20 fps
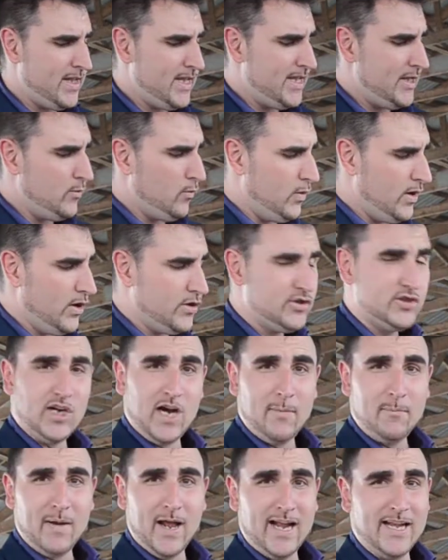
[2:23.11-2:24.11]
He will
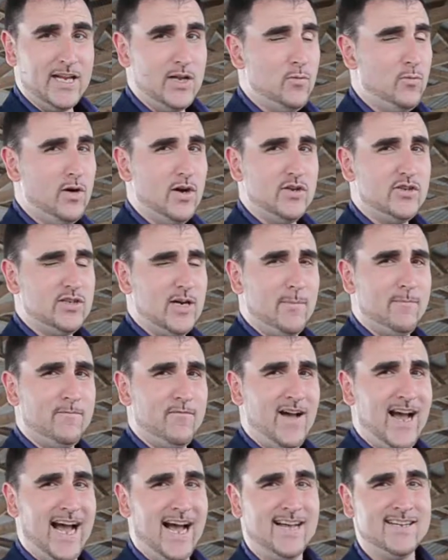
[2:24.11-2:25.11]
jump, and he will jump
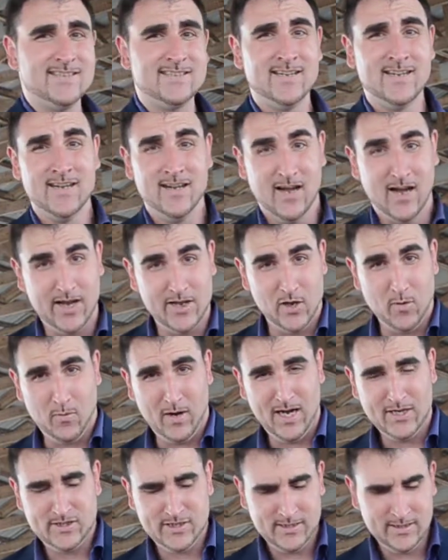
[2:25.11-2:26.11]
fast. Are you
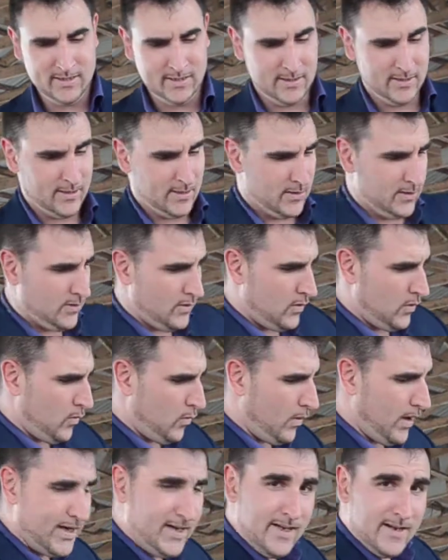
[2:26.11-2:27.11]
watching?
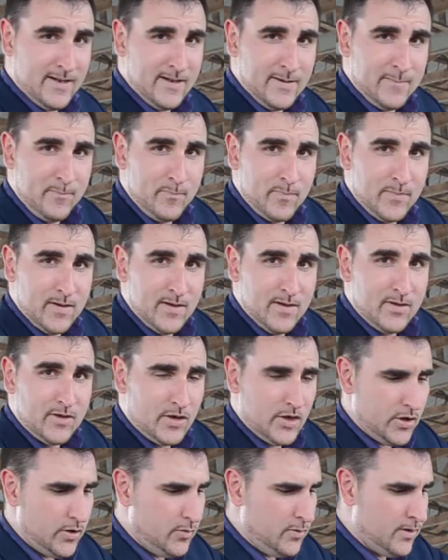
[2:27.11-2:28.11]
One,
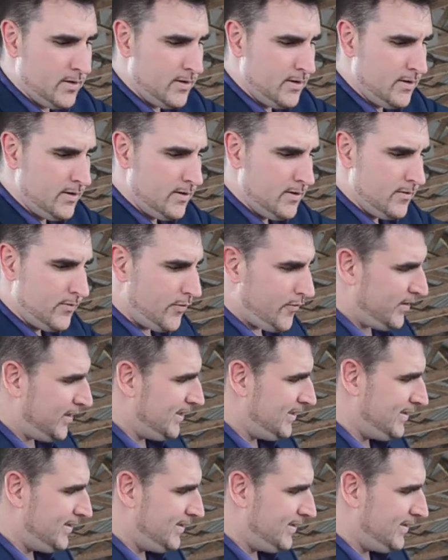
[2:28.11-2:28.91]
two, three.